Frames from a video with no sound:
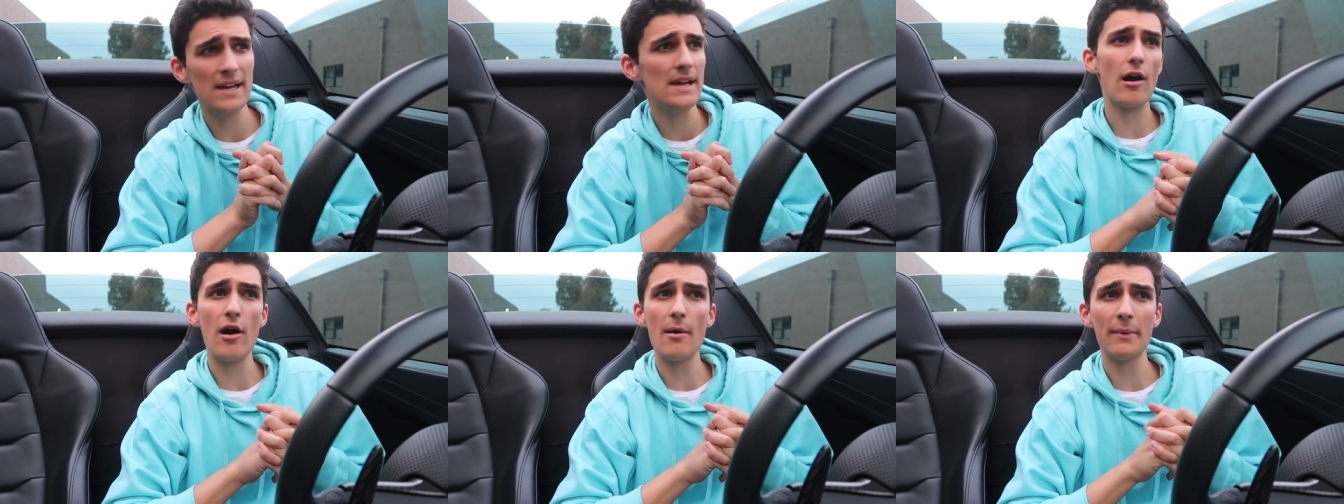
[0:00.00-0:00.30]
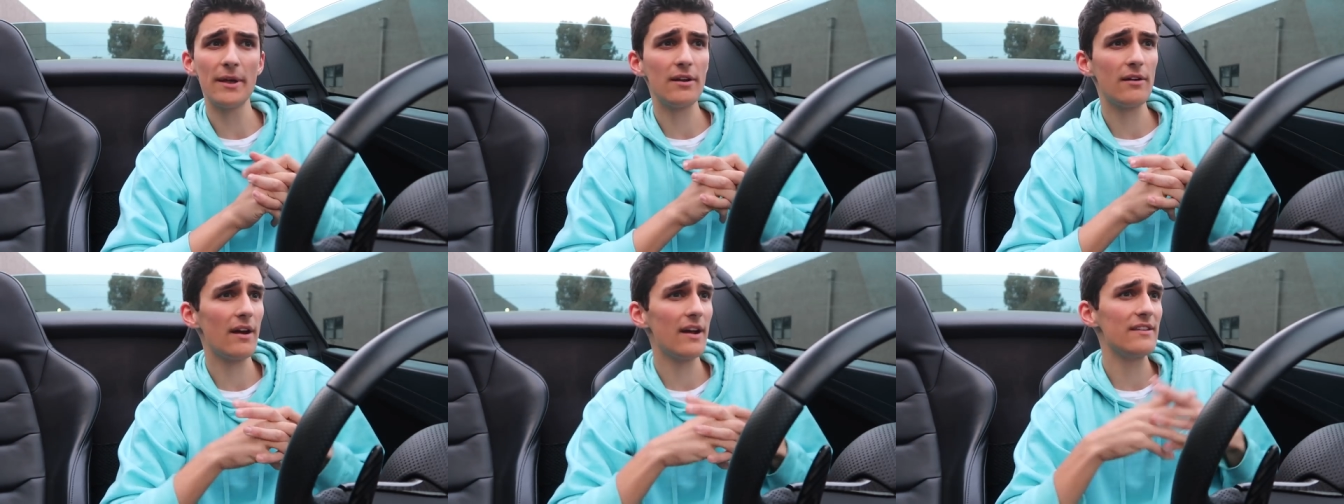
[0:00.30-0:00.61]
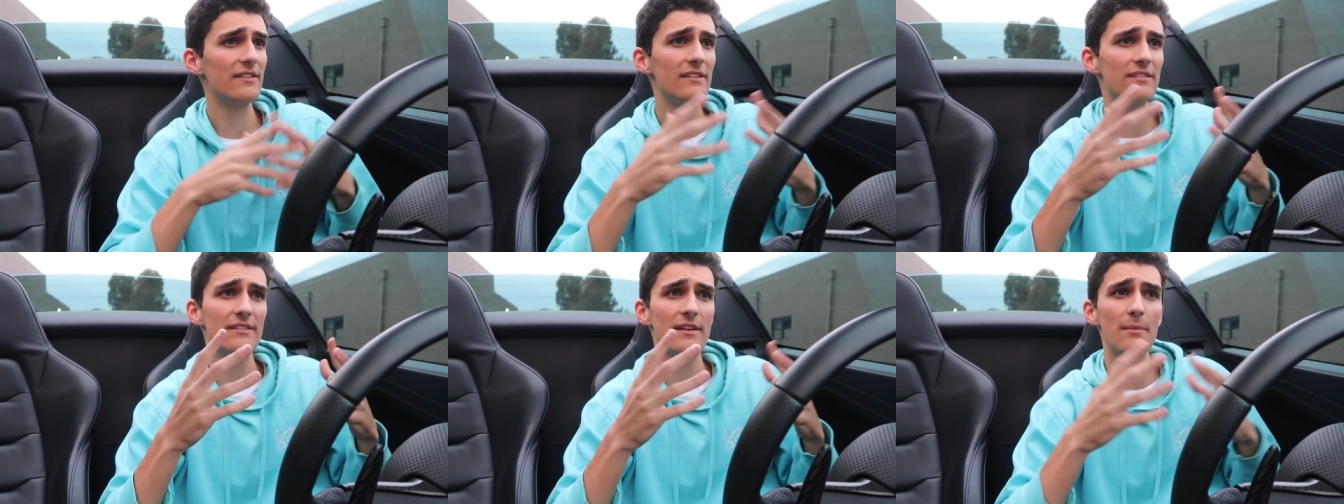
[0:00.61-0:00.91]
Call me
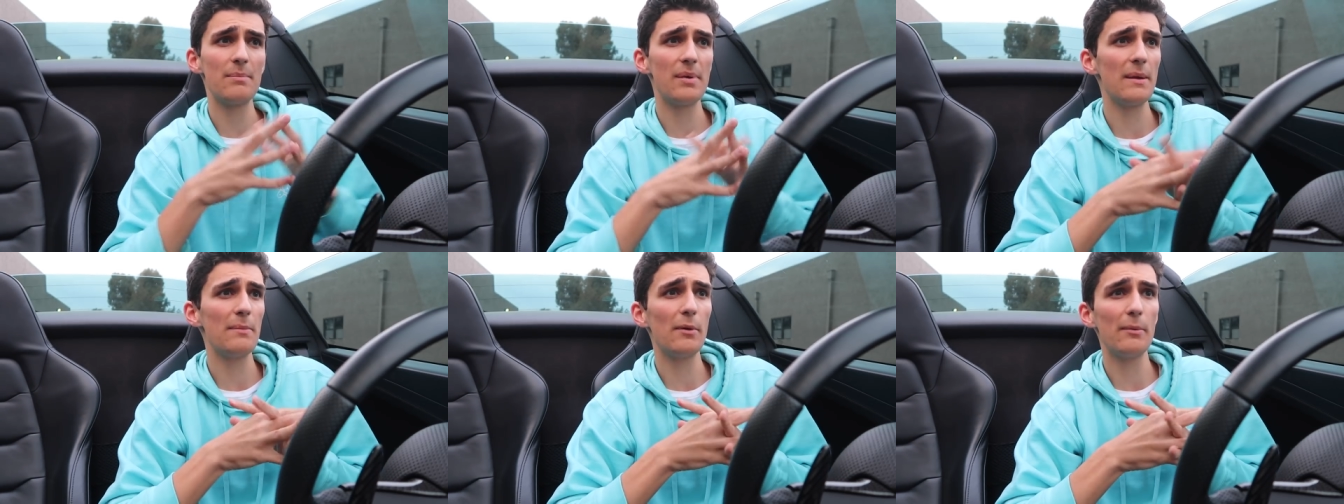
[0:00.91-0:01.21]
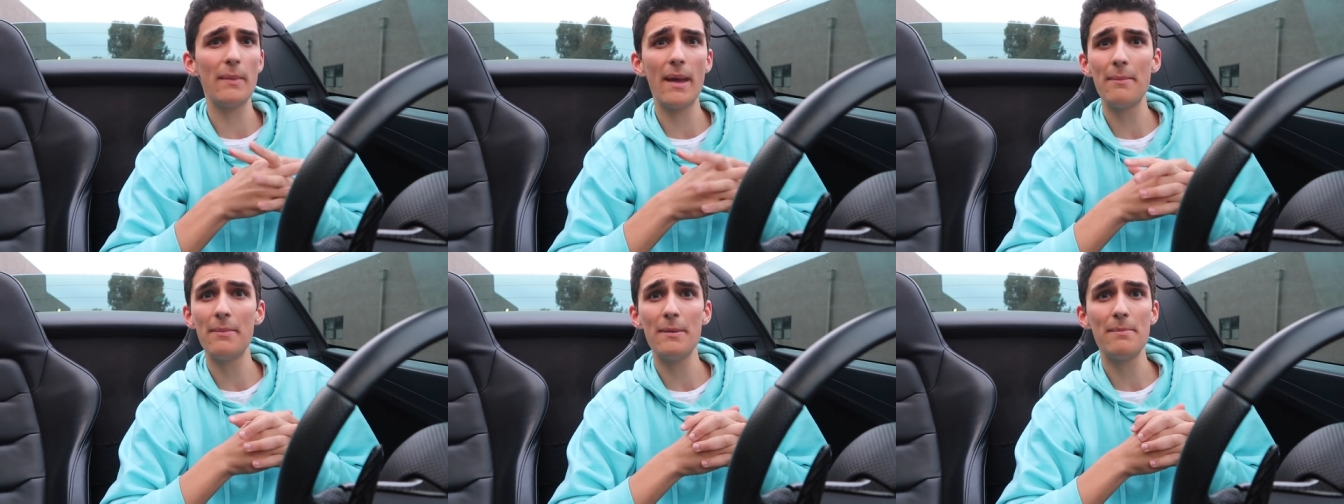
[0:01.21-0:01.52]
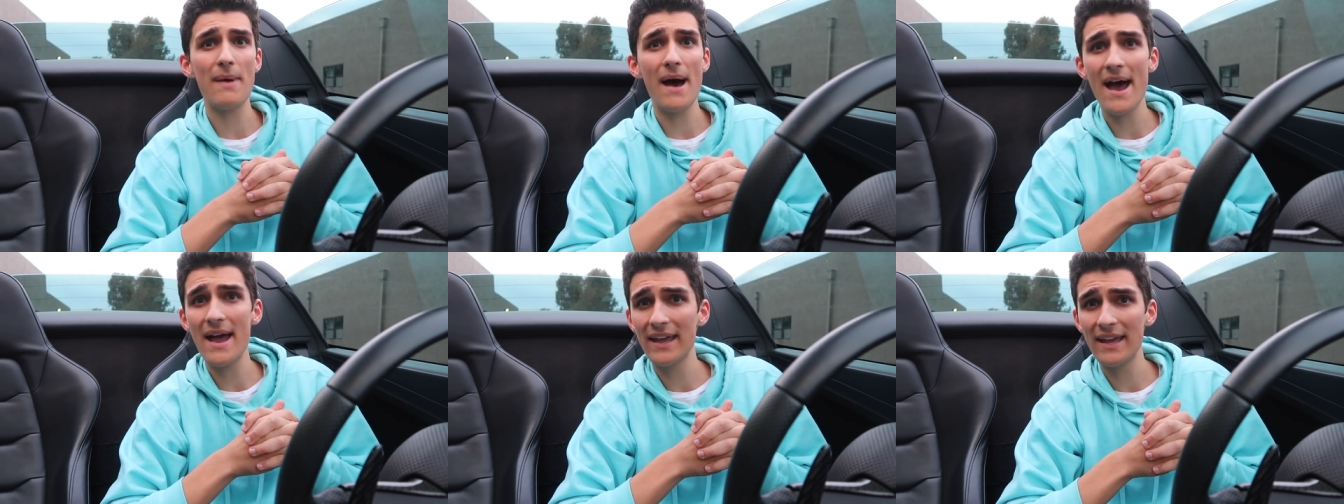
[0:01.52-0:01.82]
crazy, some people may be
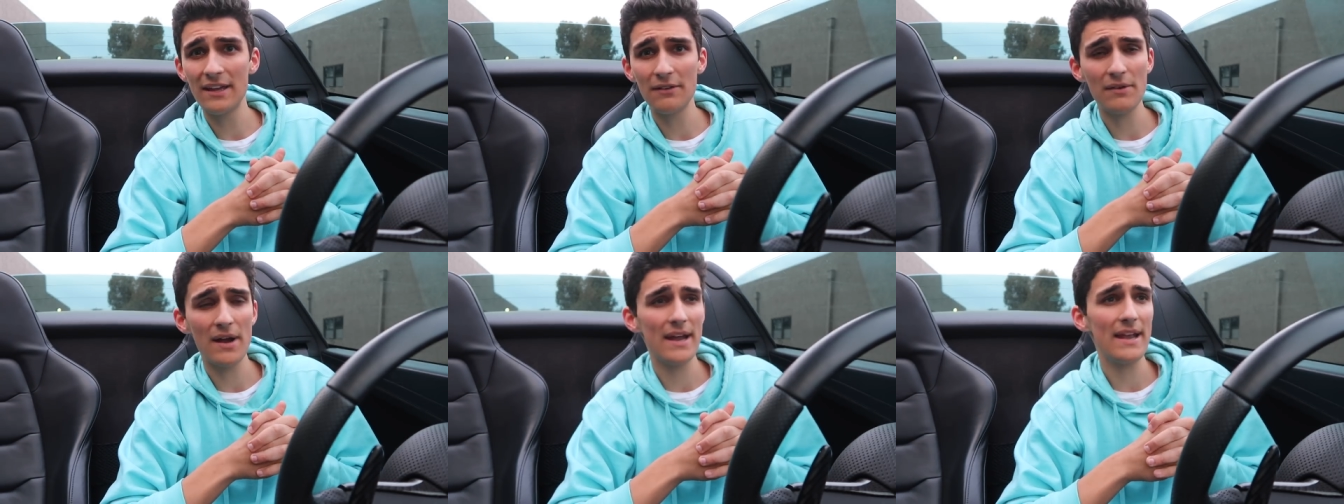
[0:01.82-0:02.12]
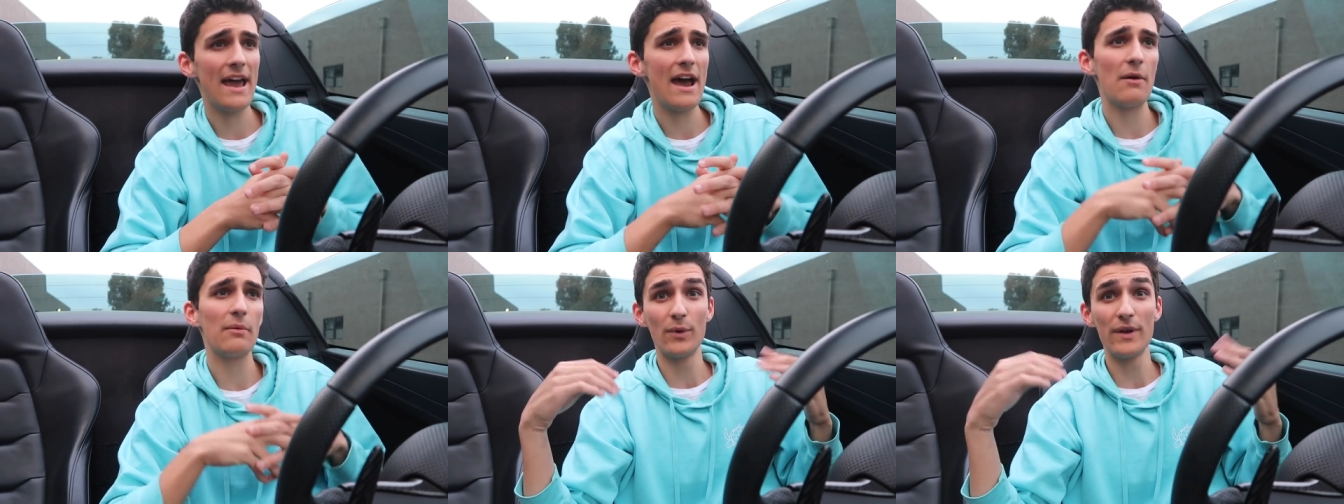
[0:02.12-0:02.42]
buying in right now